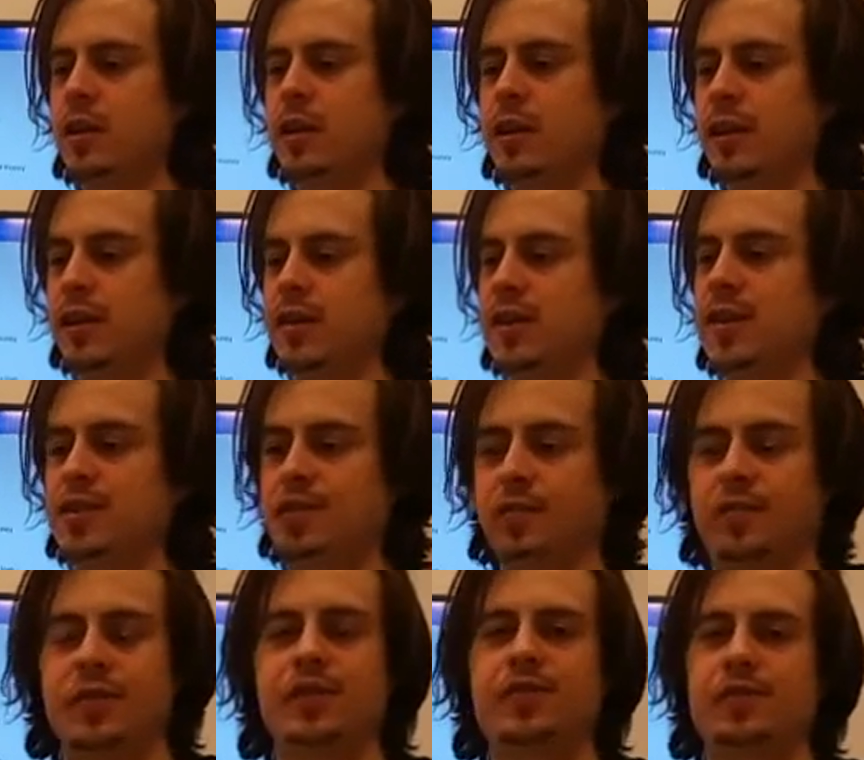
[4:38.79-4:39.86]
And the essential
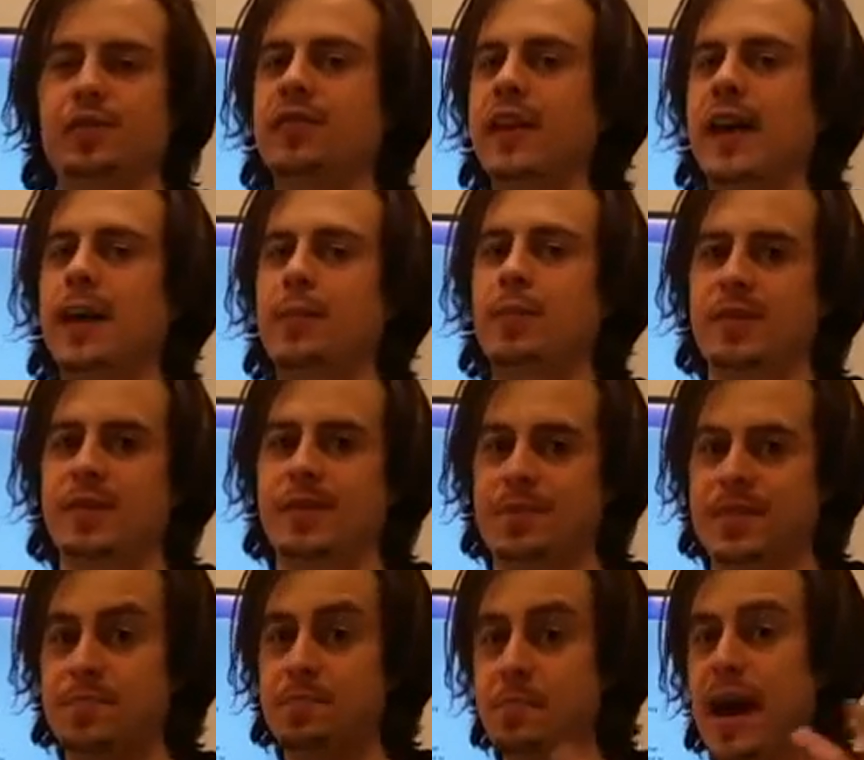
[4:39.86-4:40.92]
feature of capitalism
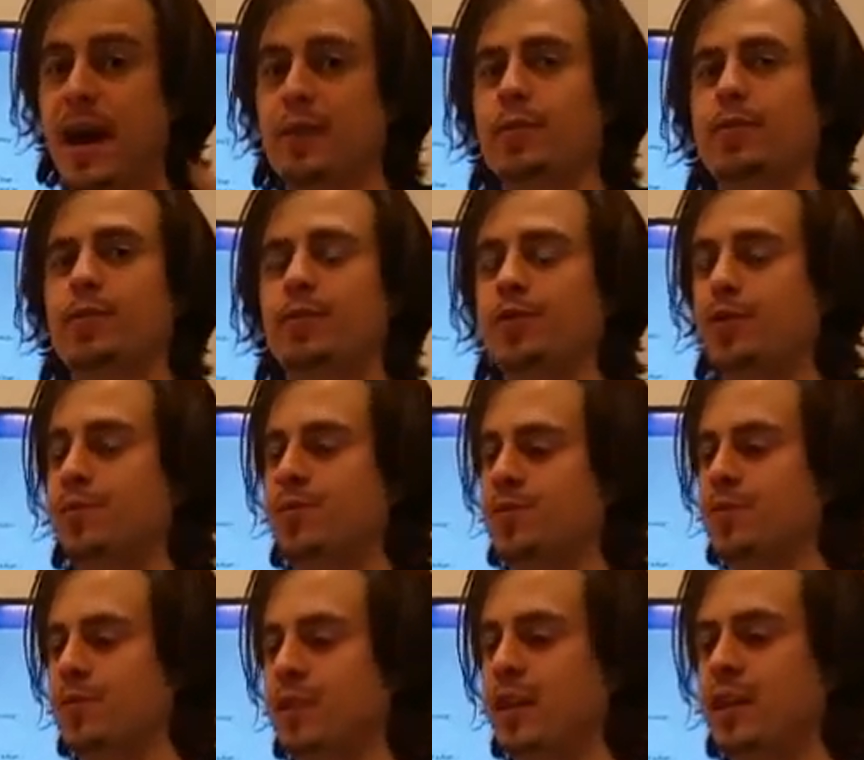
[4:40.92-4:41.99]
is macro
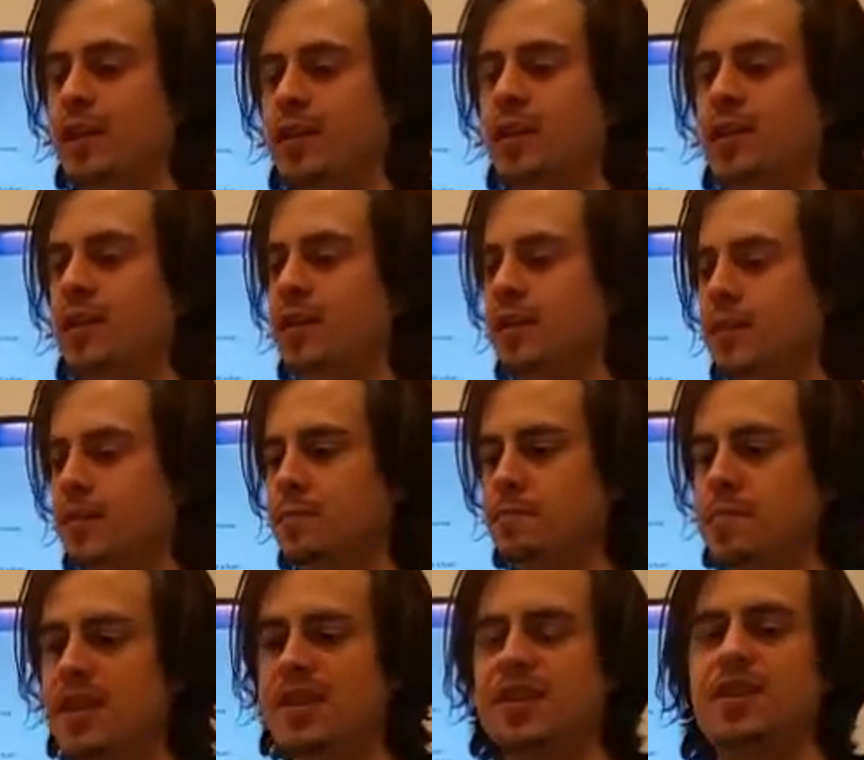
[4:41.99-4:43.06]
usury,
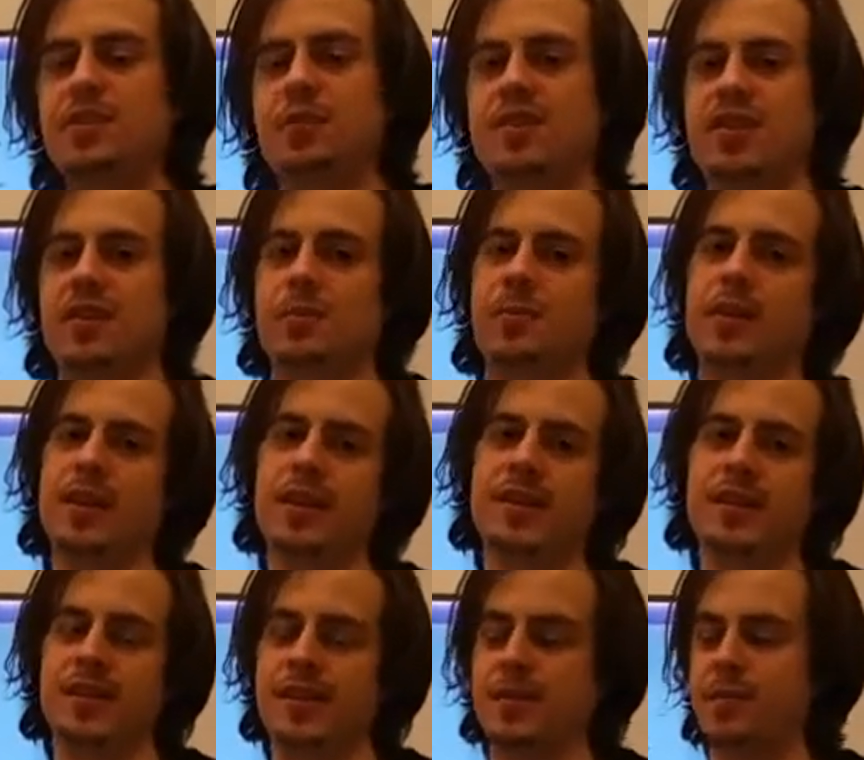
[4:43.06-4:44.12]
misuse of the money
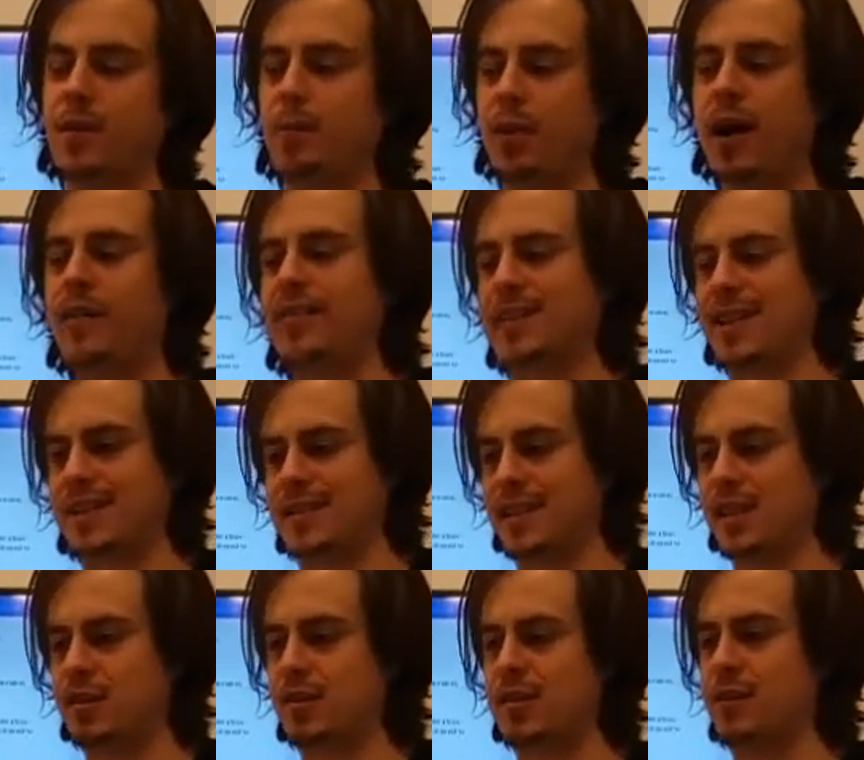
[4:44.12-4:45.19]
system, the
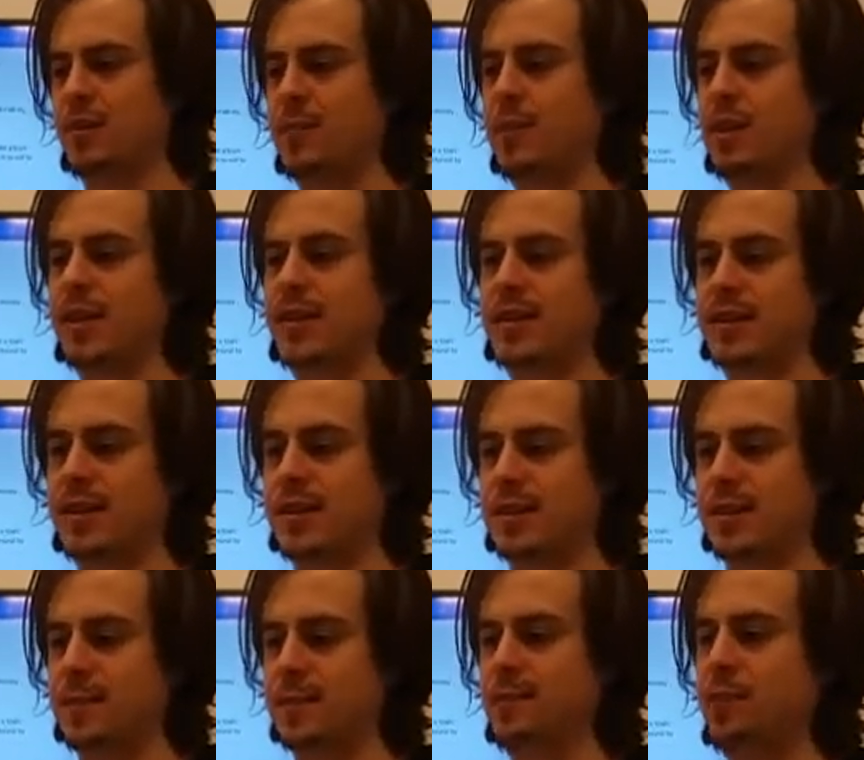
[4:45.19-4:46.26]
privatization of the money
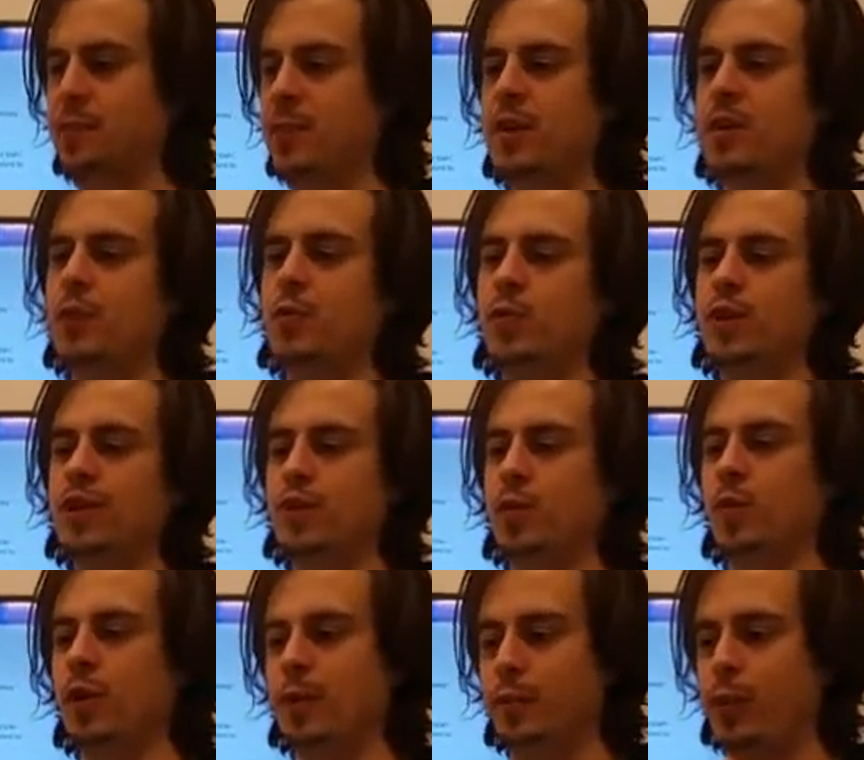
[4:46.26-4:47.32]
system. We
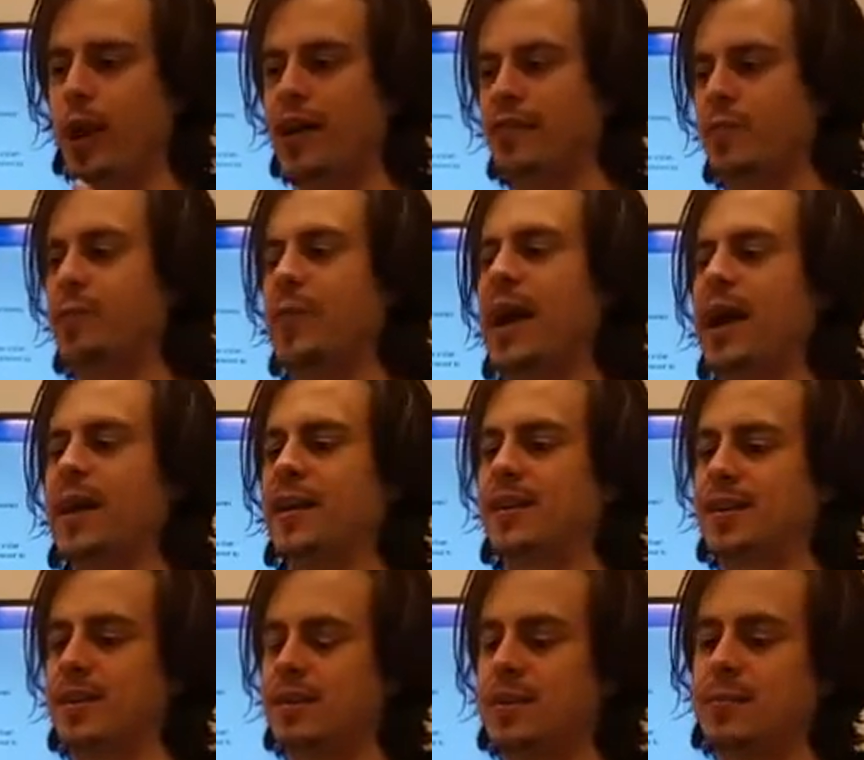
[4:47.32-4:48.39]
don't want private
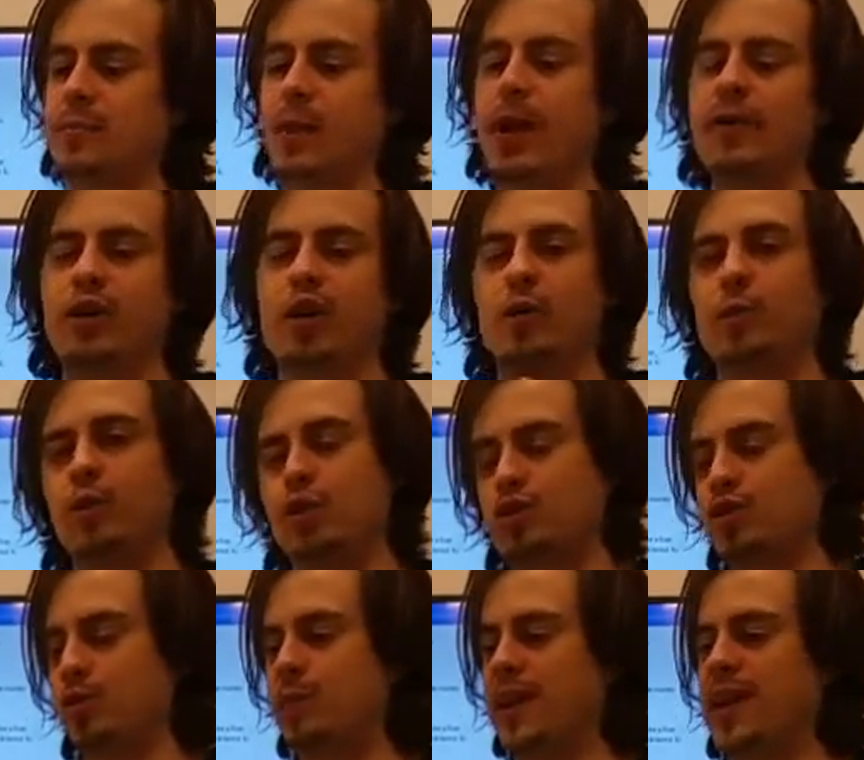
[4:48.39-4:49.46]
banks, private
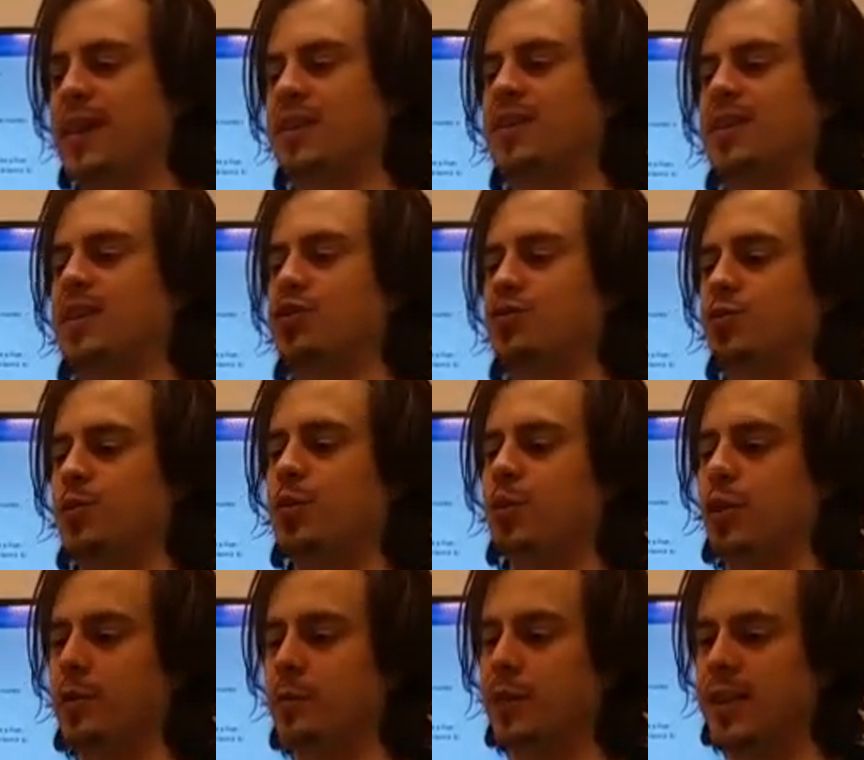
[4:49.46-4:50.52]
commercial banks to
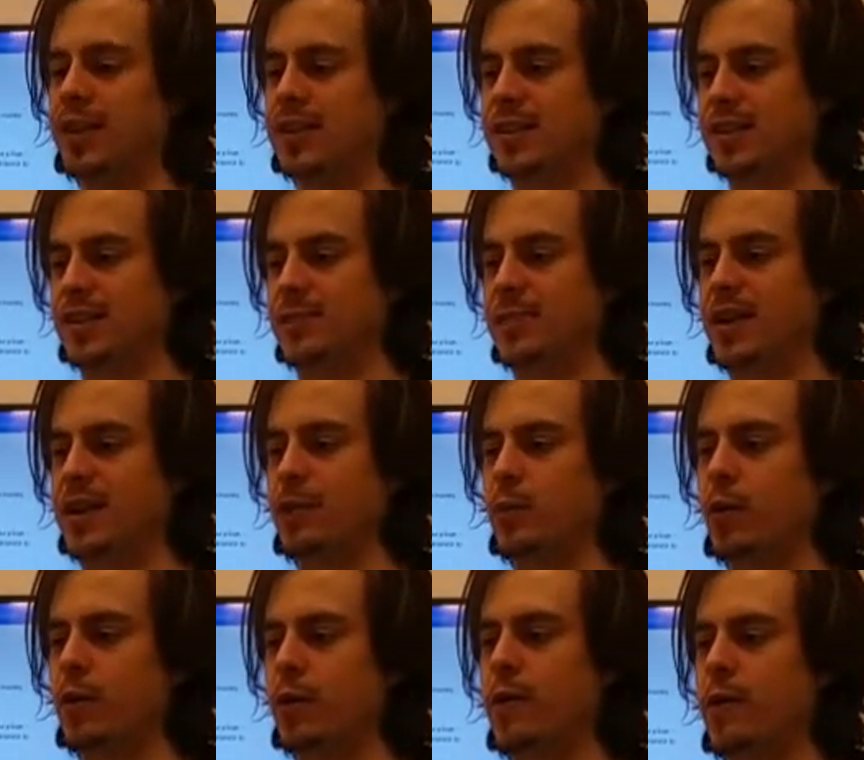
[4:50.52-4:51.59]
control our money system
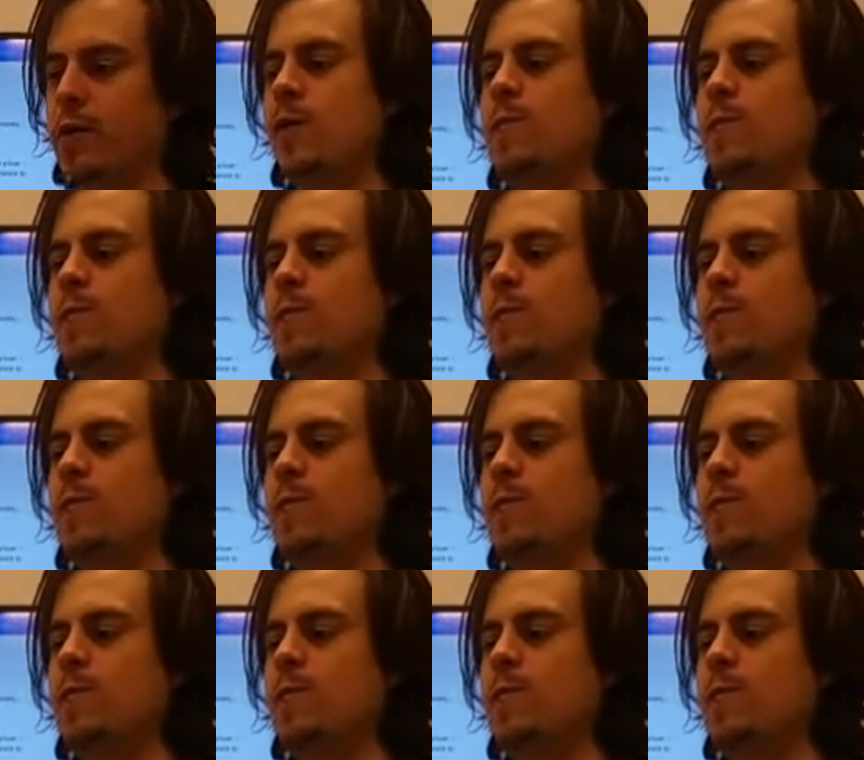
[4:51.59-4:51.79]
anymore.